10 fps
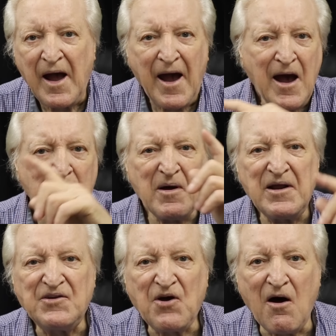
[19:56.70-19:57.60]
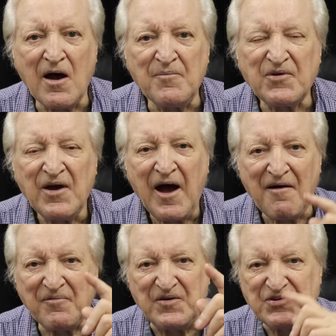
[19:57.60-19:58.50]
How many times
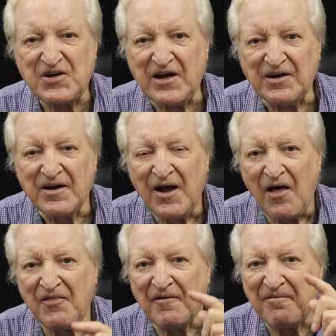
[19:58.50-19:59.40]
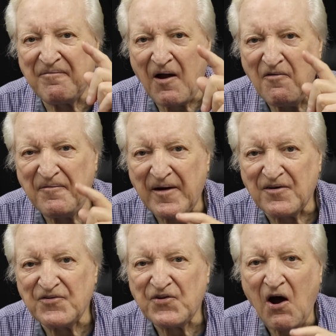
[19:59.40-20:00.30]
have we seen that flow
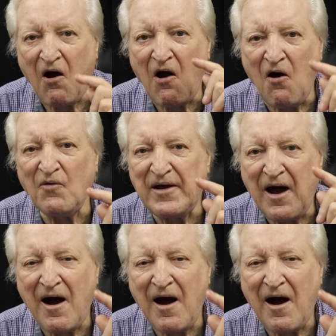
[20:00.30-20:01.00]
figures are only